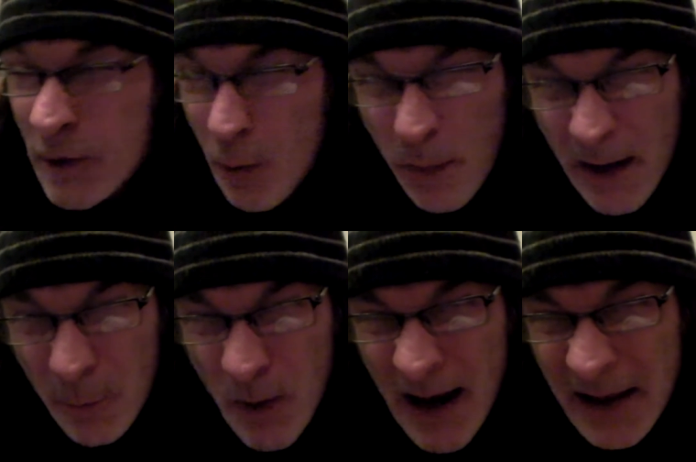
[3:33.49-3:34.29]
Where,
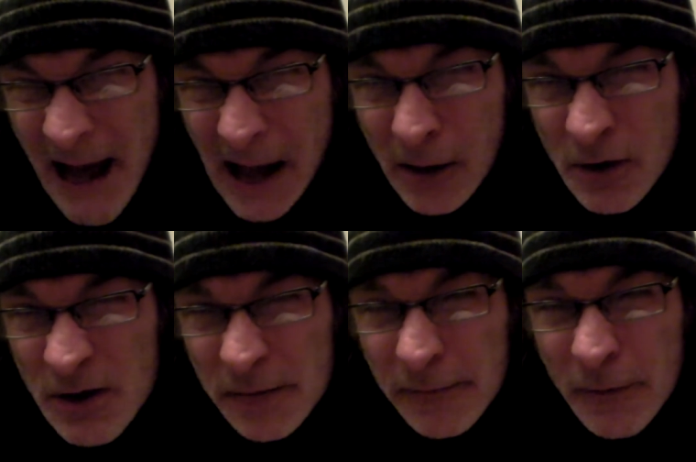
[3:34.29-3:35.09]
where the hell do
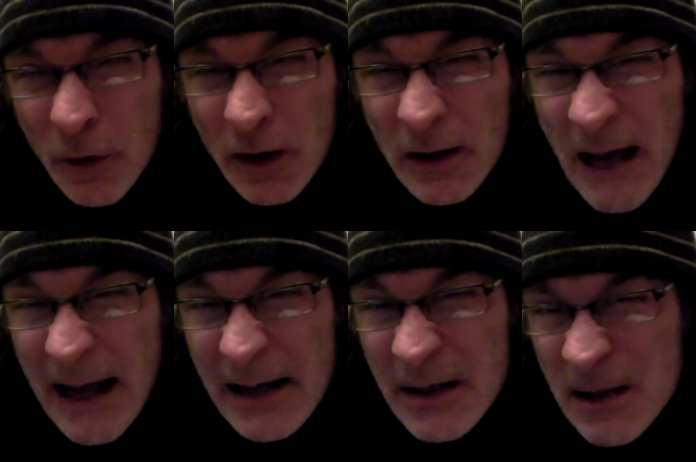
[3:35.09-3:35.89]
you fucking
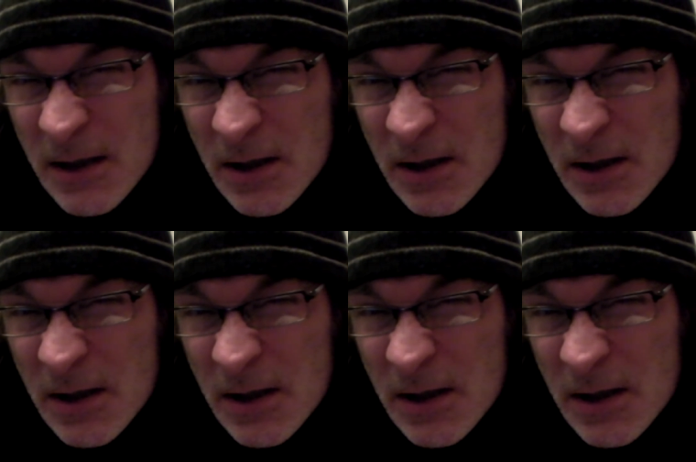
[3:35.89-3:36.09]
end it?